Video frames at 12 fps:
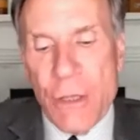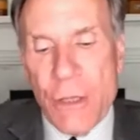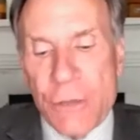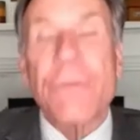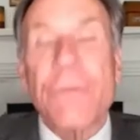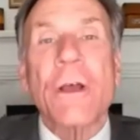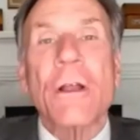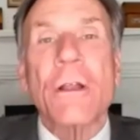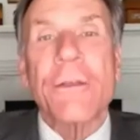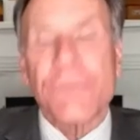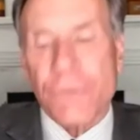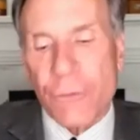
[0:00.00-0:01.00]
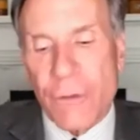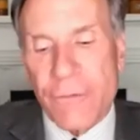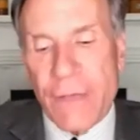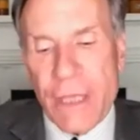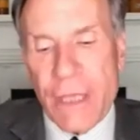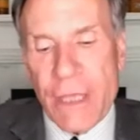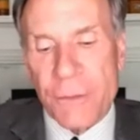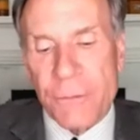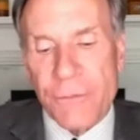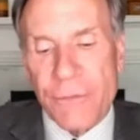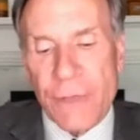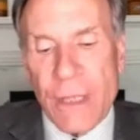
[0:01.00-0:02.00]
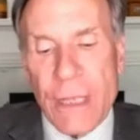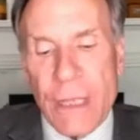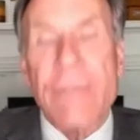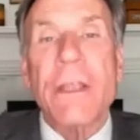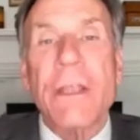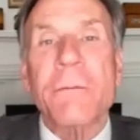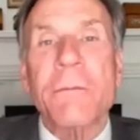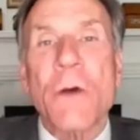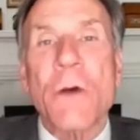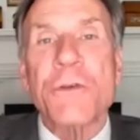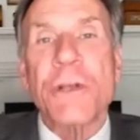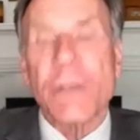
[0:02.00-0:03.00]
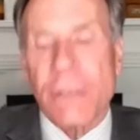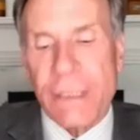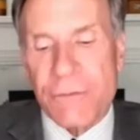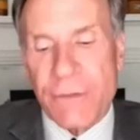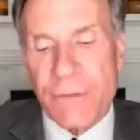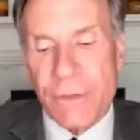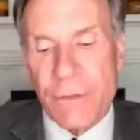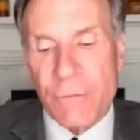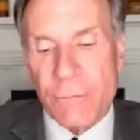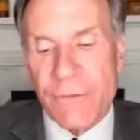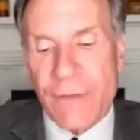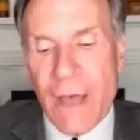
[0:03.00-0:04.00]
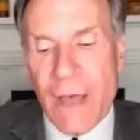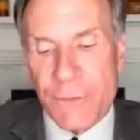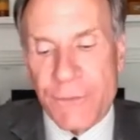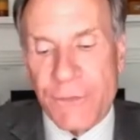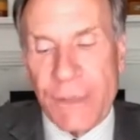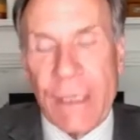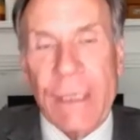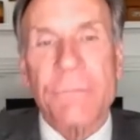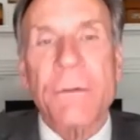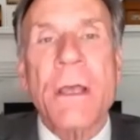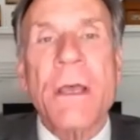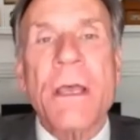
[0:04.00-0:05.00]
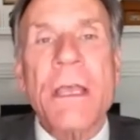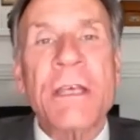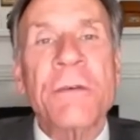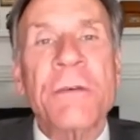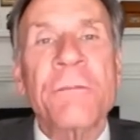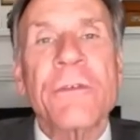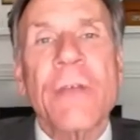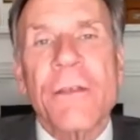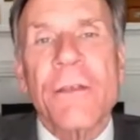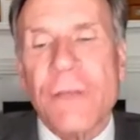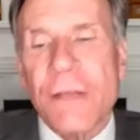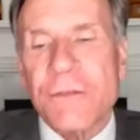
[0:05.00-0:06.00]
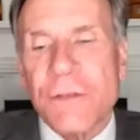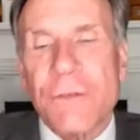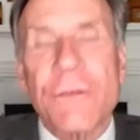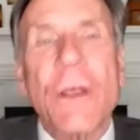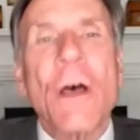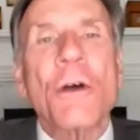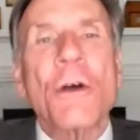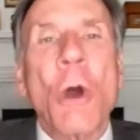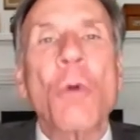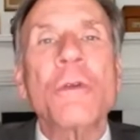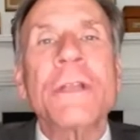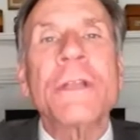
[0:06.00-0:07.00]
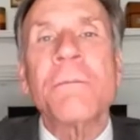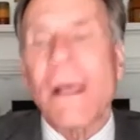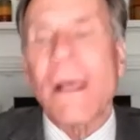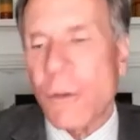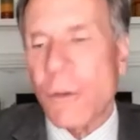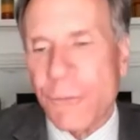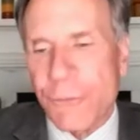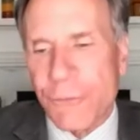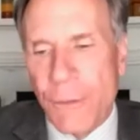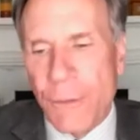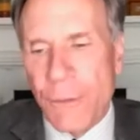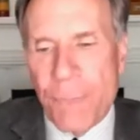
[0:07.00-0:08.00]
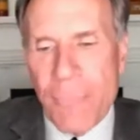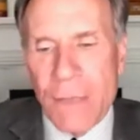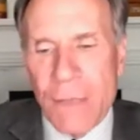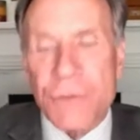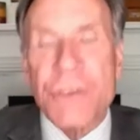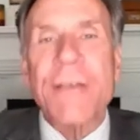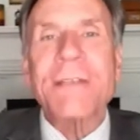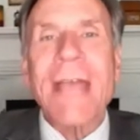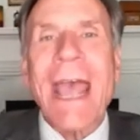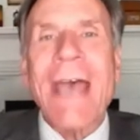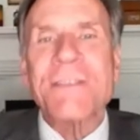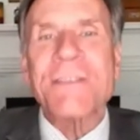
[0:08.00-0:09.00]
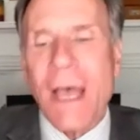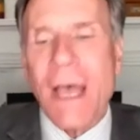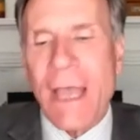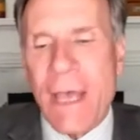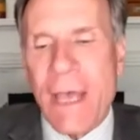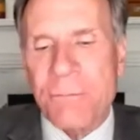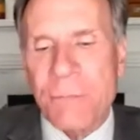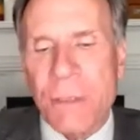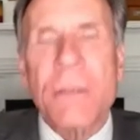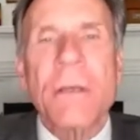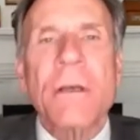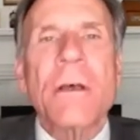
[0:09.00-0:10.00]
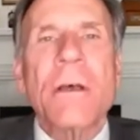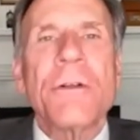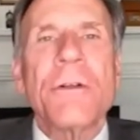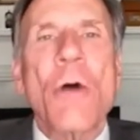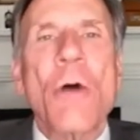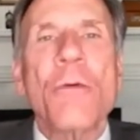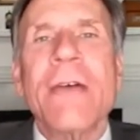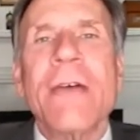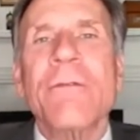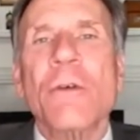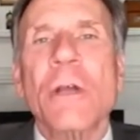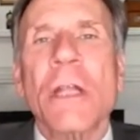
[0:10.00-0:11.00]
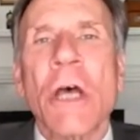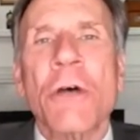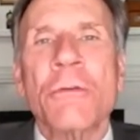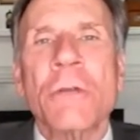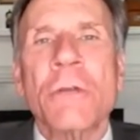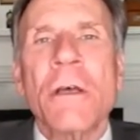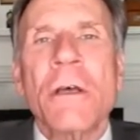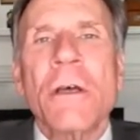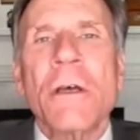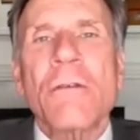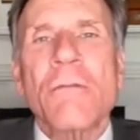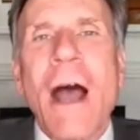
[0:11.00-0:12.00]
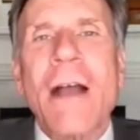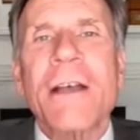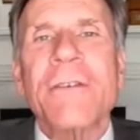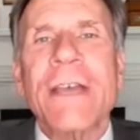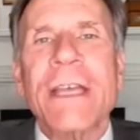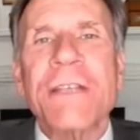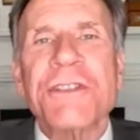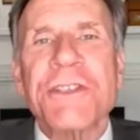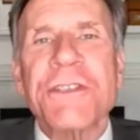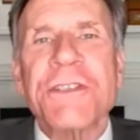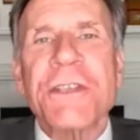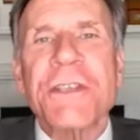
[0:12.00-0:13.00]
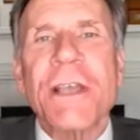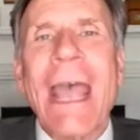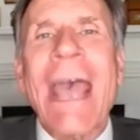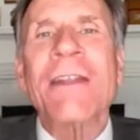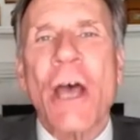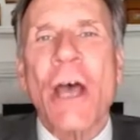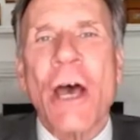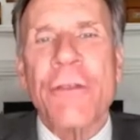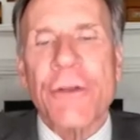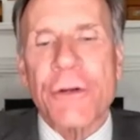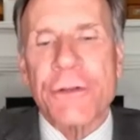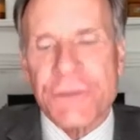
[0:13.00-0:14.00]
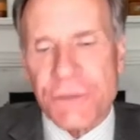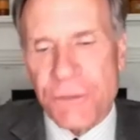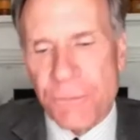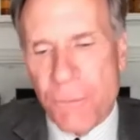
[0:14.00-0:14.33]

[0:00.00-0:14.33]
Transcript: to the cluster of hymns in the emotionally driven revival scene. Hymns such as Golden Bells, Just As I Am, No, Never Alone, Rock of Ages, and others.